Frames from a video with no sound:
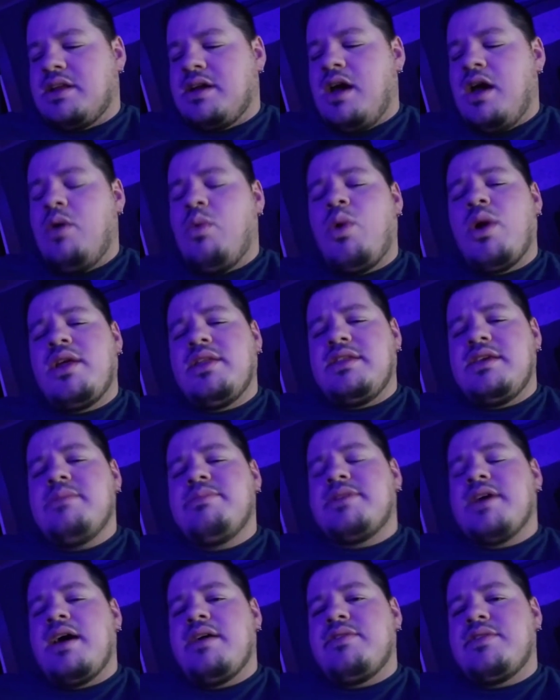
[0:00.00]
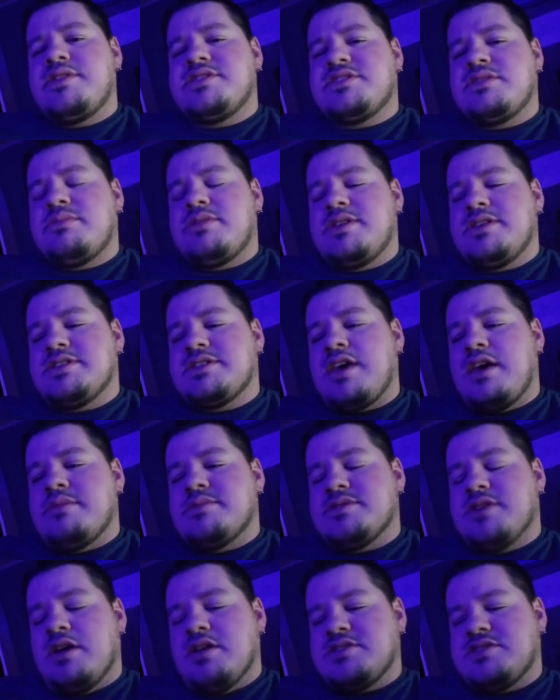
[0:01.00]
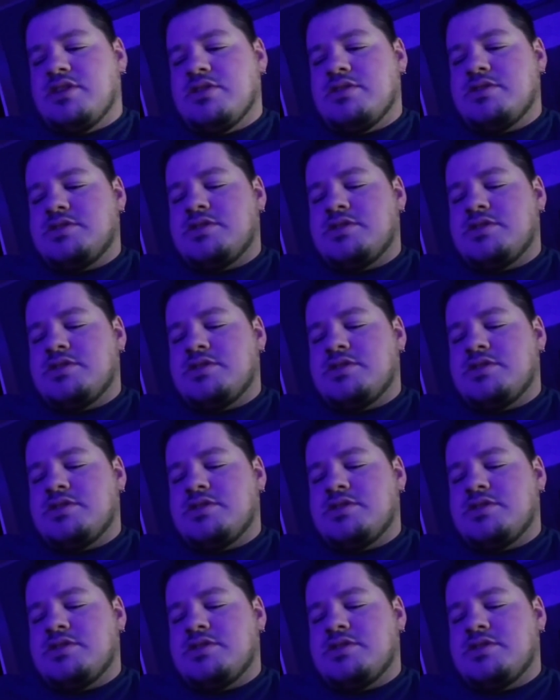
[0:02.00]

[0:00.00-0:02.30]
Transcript: and I want to deep dive into some of these games also.